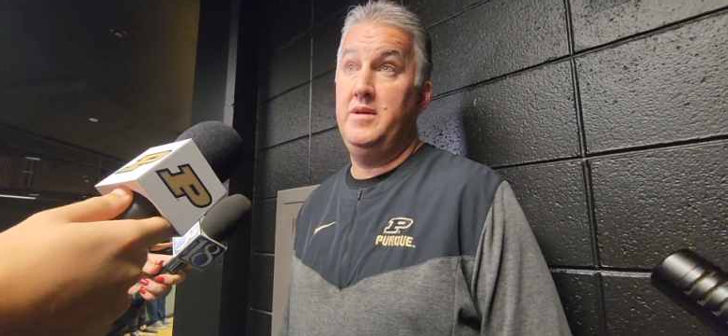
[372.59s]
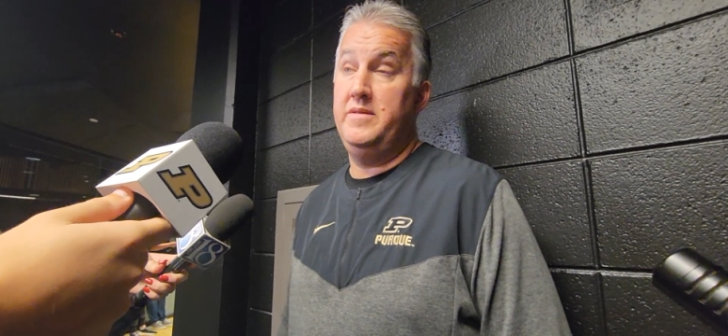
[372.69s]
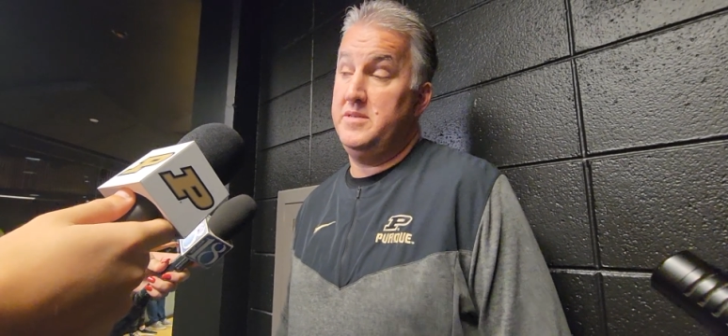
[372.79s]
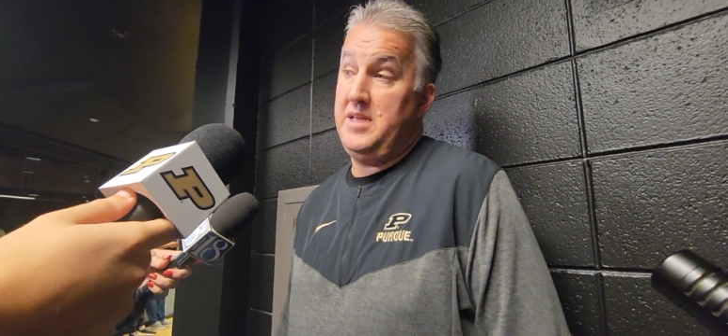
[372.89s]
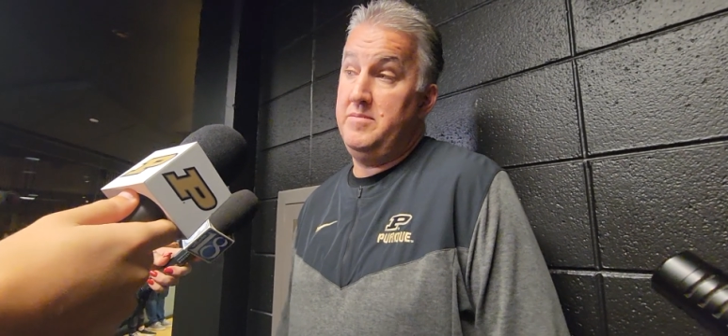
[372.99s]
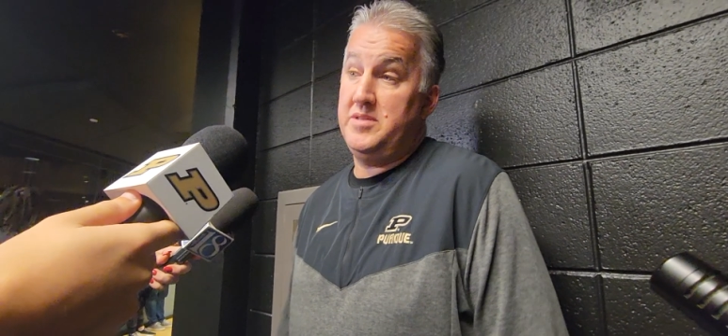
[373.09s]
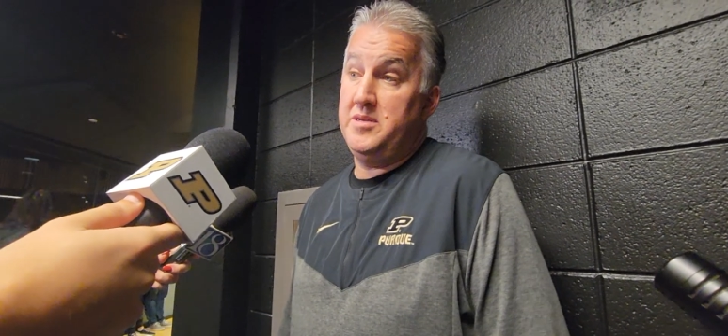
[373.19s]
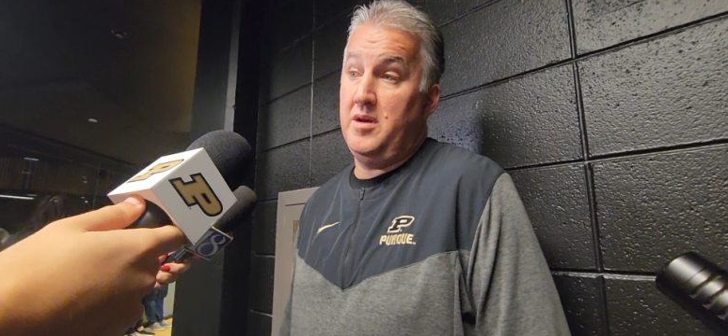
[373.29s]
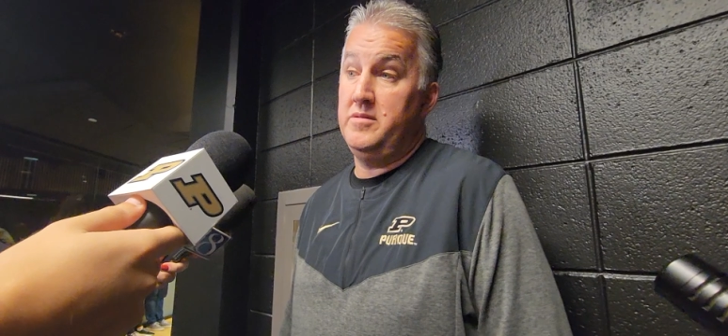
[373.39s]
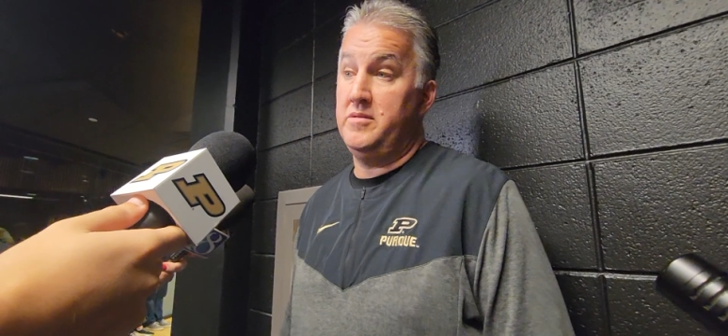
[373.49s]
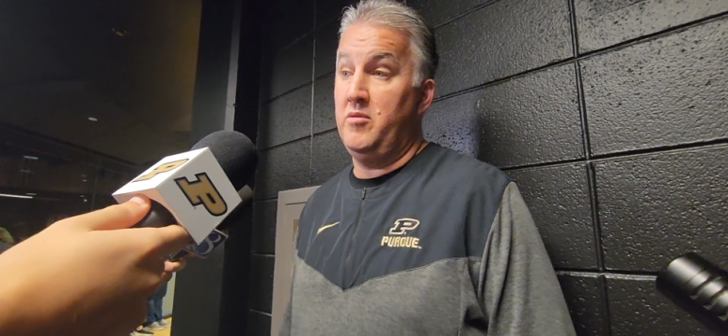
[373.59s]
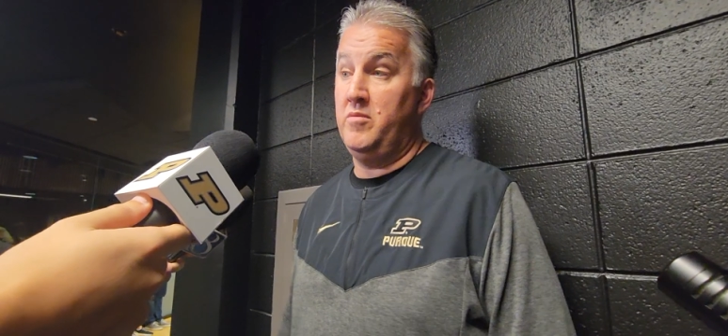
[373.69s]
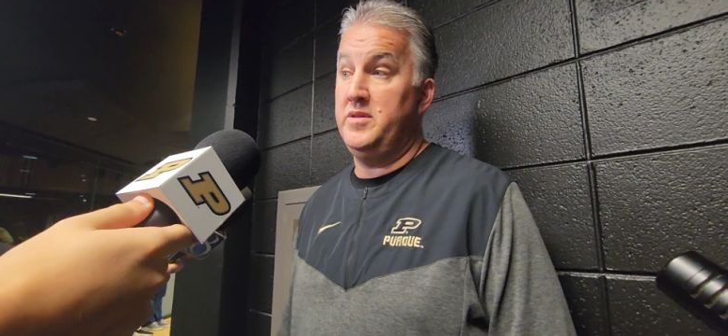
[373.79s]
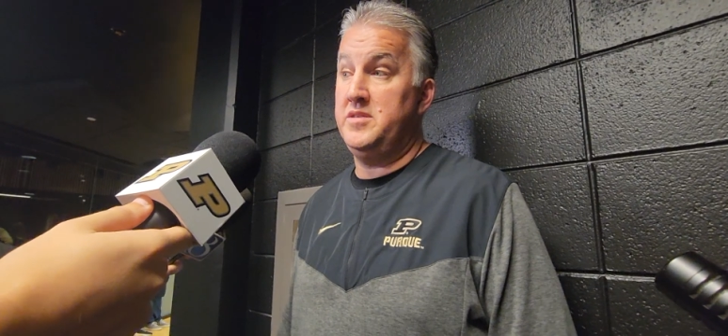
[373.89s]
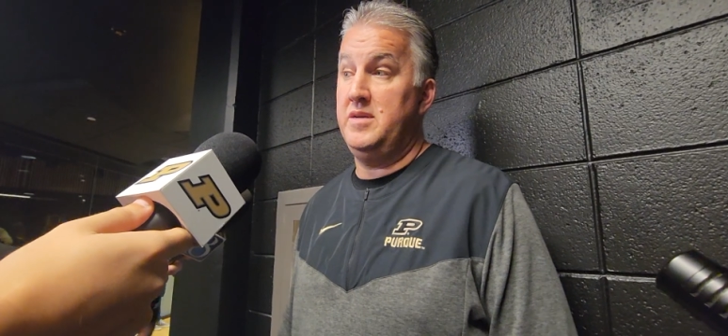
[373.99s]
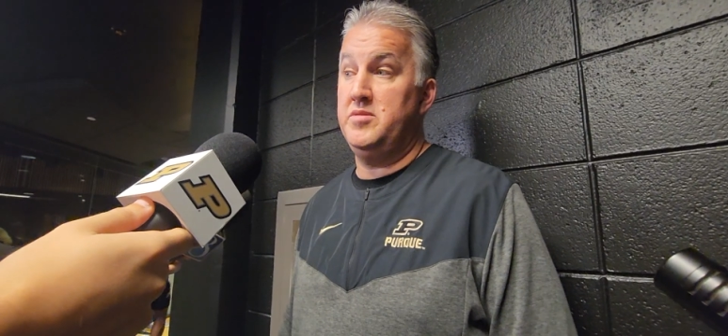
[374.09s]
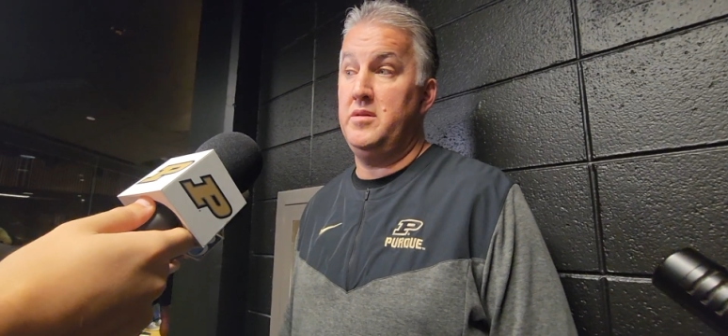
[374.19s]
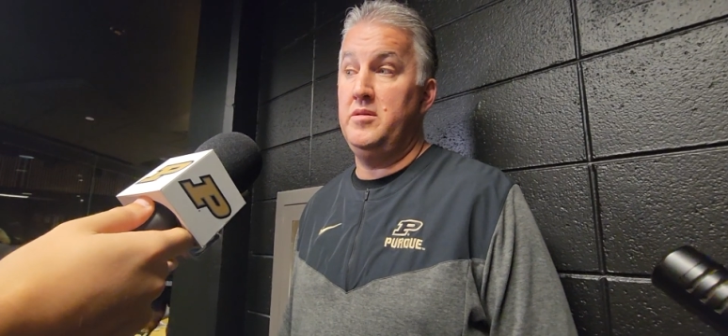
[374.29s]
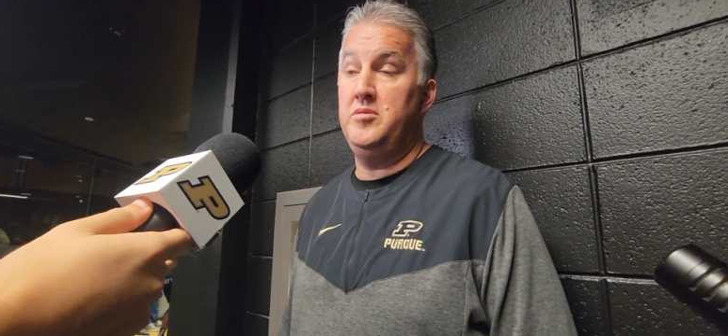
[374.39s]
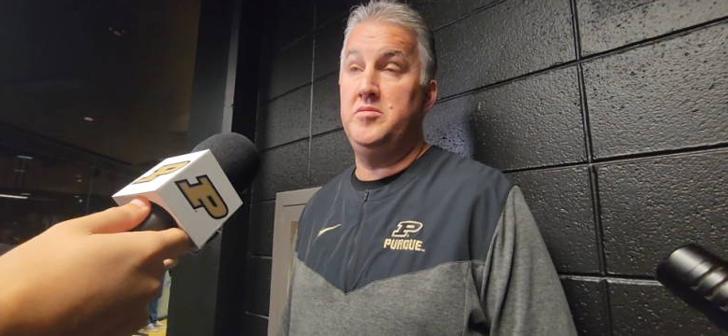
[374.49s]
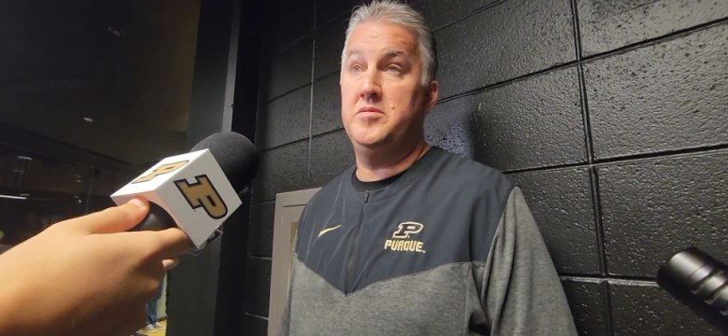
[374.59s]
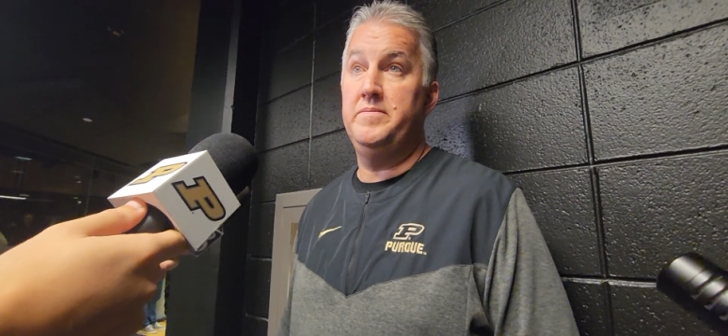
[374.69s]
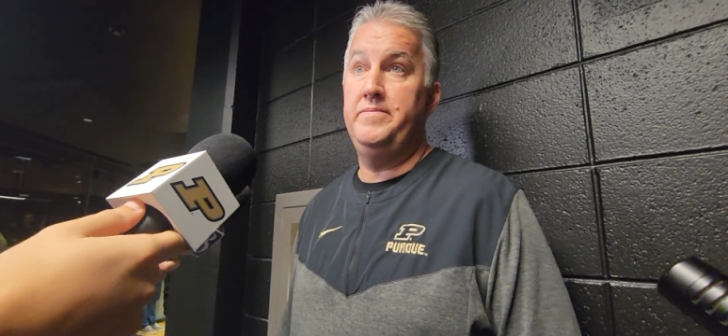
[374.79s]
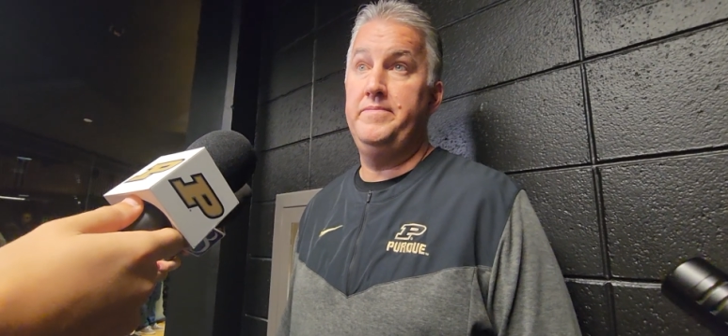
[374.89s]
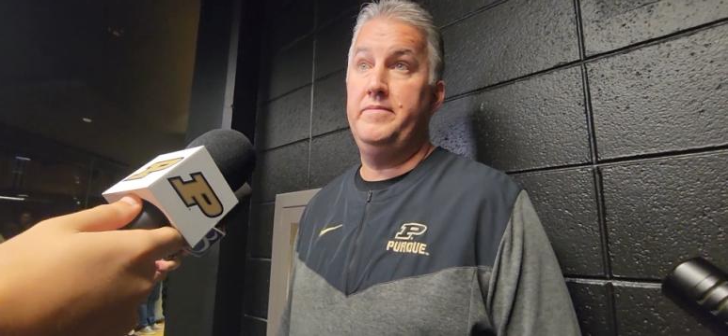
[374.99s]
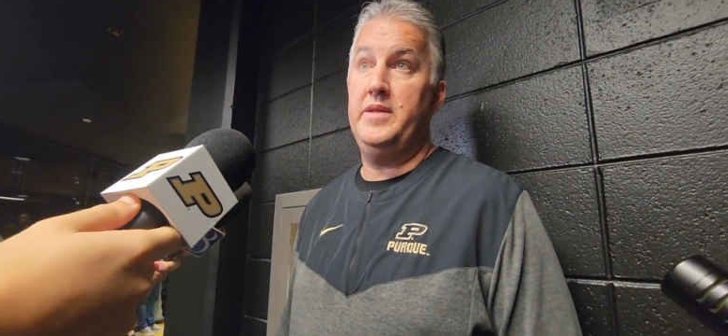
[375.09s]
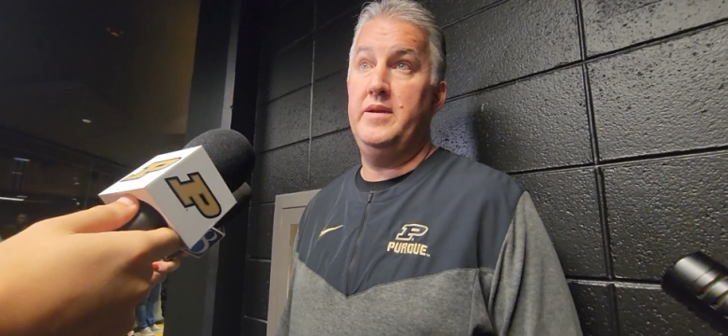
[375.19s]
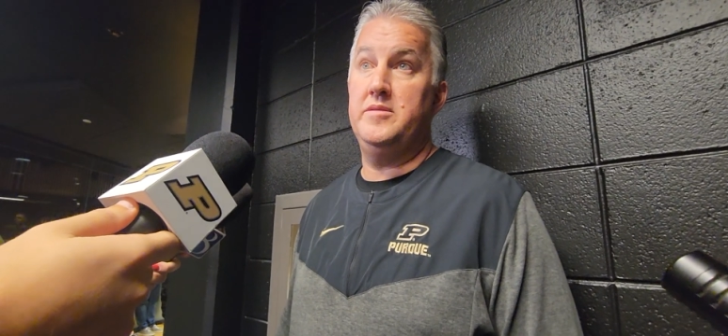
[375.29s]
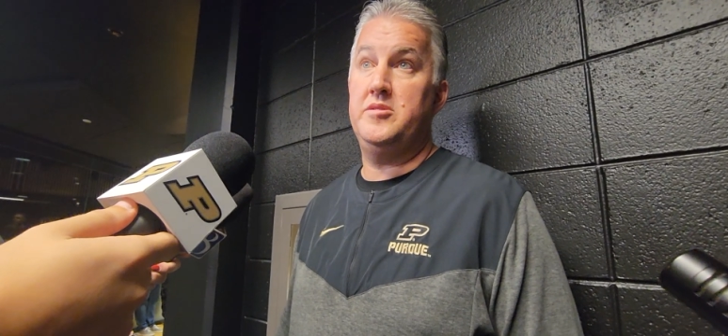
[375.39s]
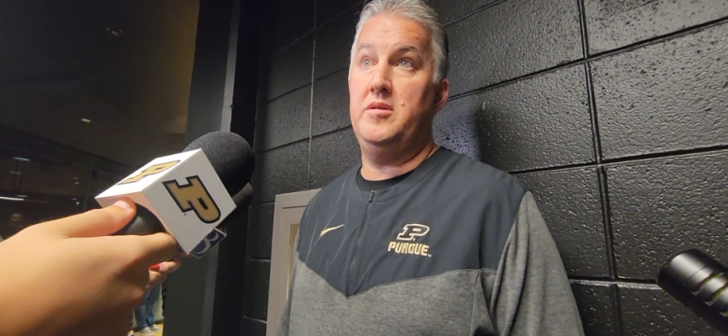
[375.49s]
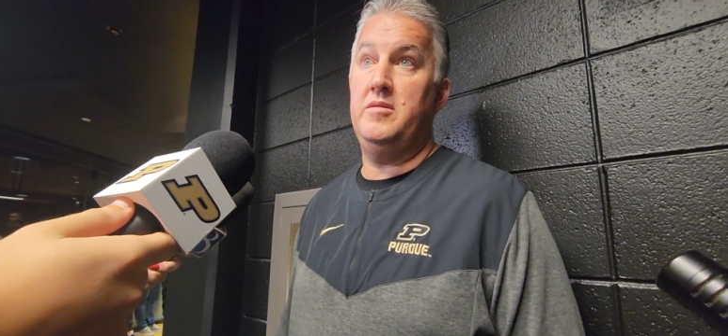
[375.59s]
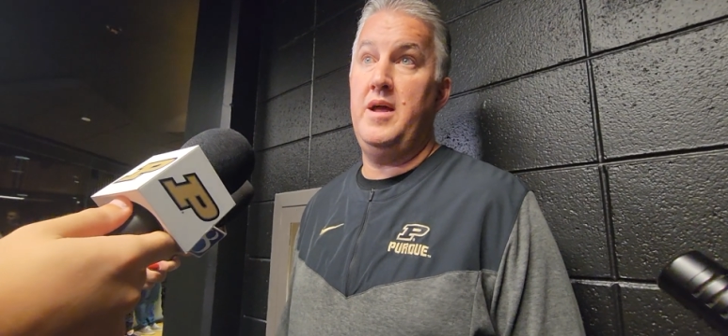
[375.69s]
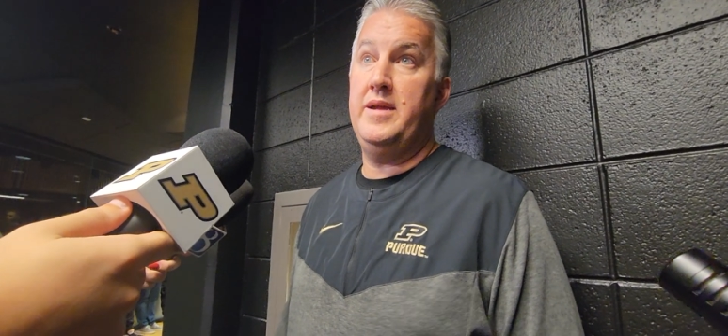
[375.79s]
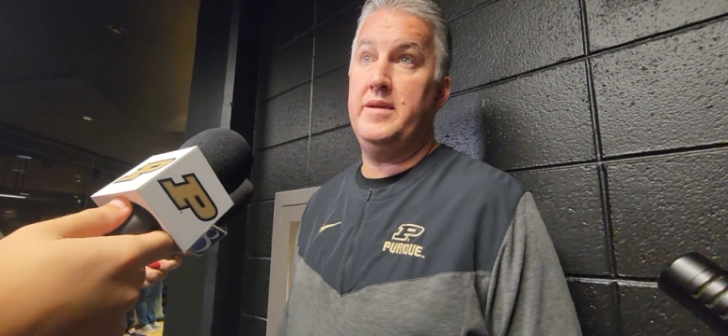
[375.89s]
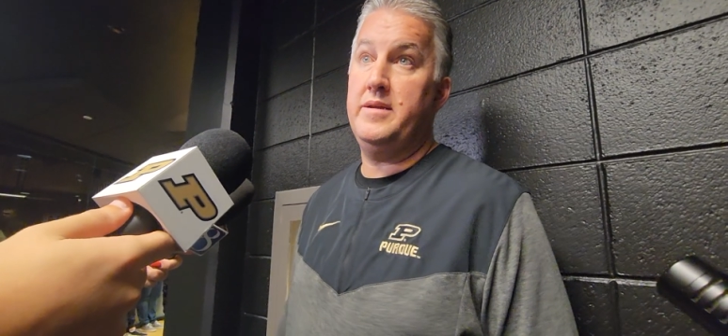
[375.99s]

And the teams that don't are normally the teams that lose. And so,